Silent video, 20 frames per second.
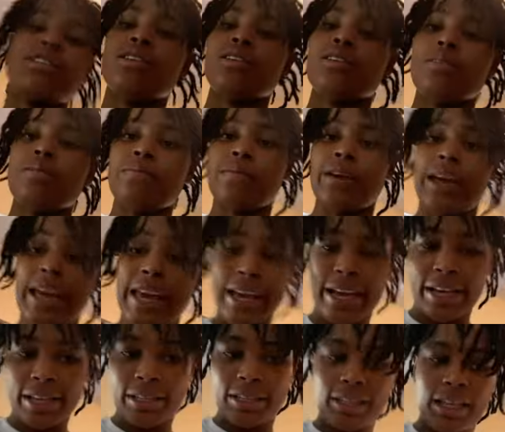some
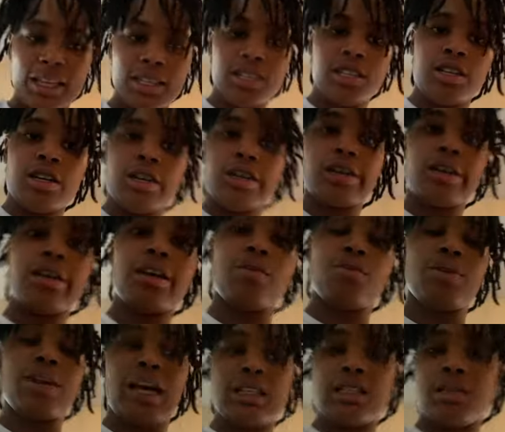eggs that's done.
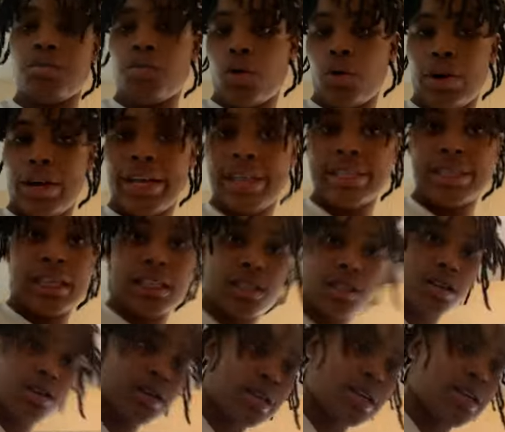We got some more eggs
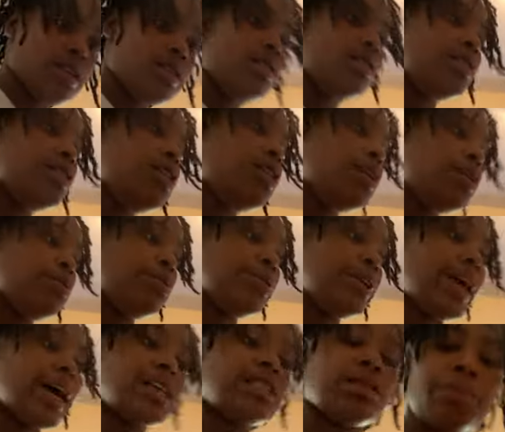that's cooking.
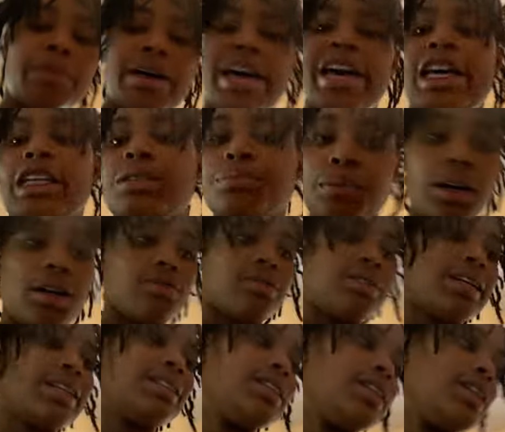We got some hash browns
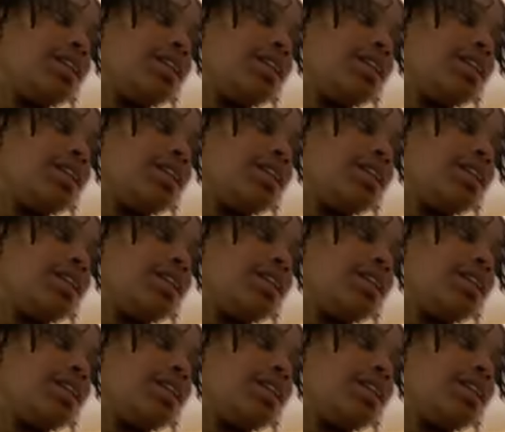that's